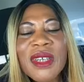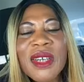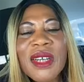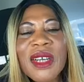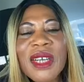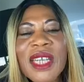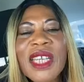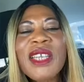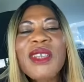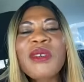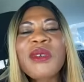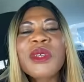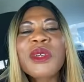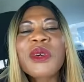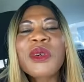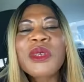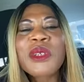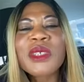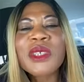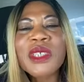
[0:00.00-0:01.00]
He
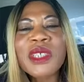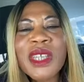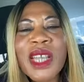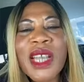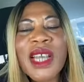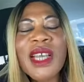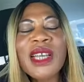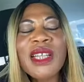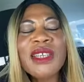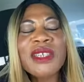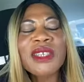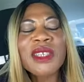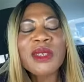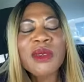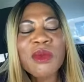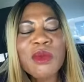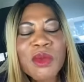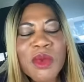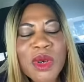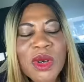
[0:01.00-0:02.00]
reconciled the
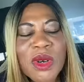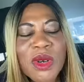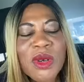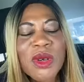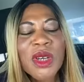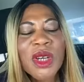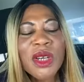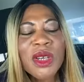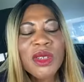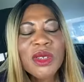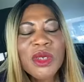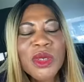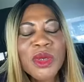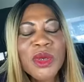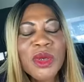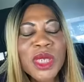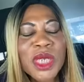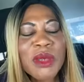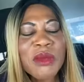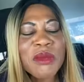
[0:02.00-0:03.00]
world to
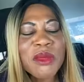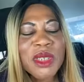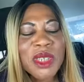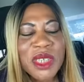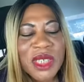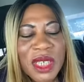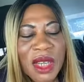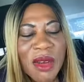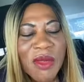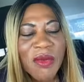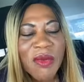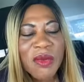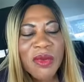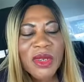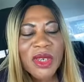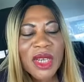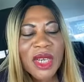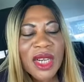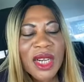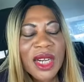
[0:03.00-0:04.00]
himself.
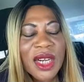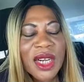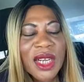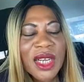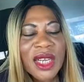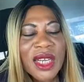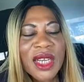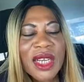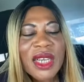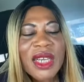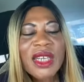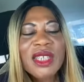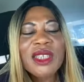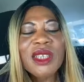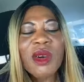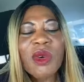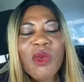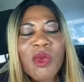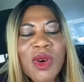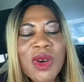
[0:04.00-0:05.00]
The
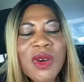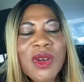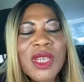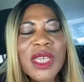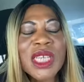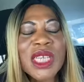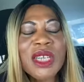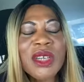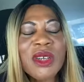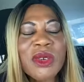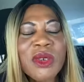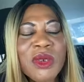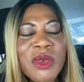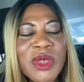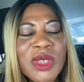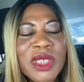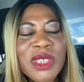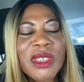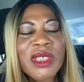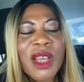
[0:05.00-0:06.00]
world
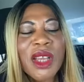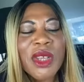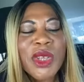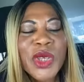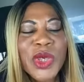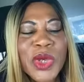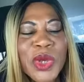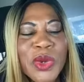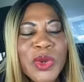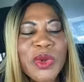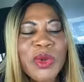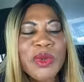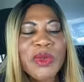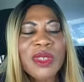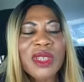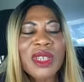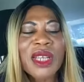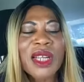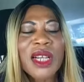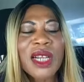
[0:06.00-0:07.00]
including you.
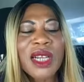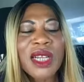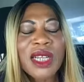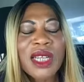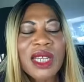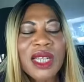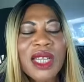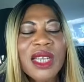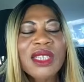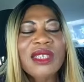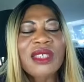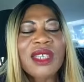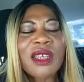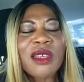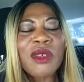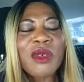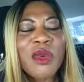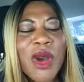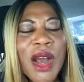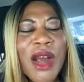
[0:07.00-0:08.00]
That
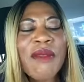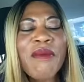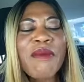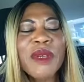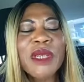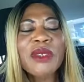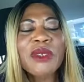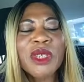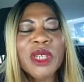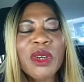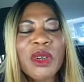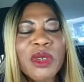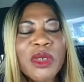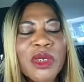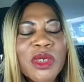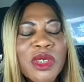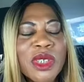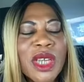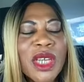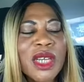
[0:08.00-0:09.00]
you have been
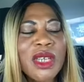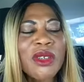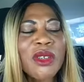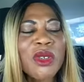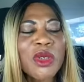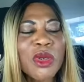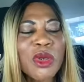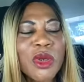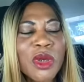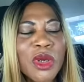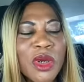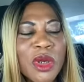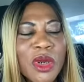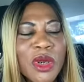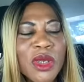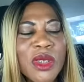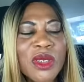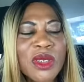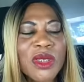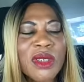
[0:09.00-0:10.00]
reconciled to
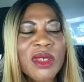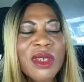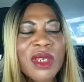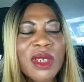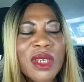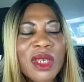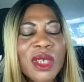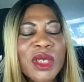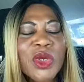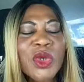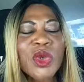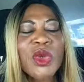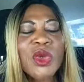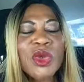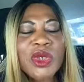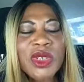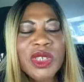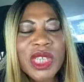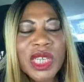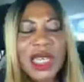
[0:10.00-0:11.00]
God through
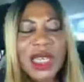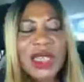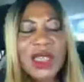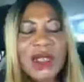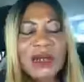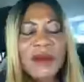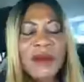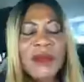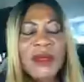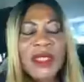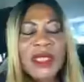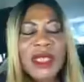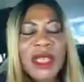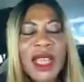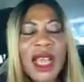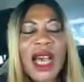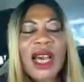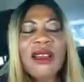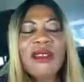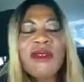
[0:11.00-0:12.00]
death
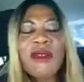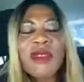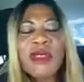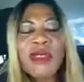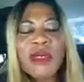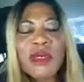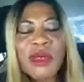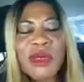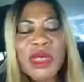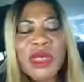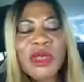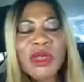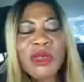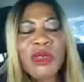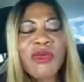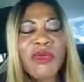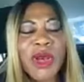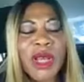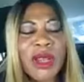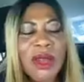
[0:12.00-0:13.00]
and resurrection of
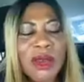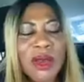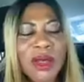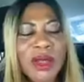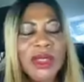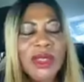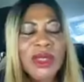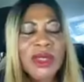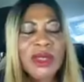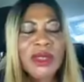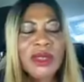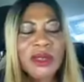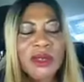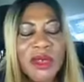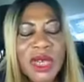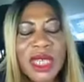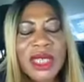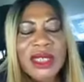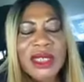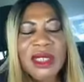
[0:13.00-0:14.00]
our Lord Jesus
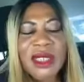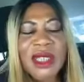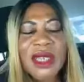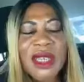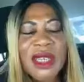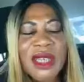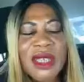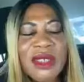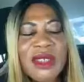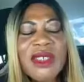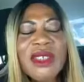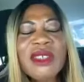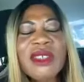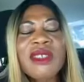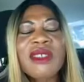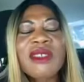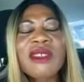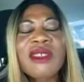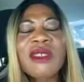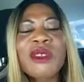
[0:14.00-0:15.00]
Christ. This
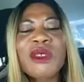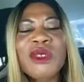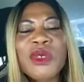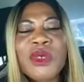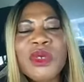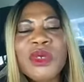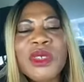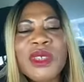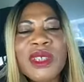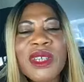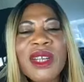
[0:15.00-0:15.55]
is the truth.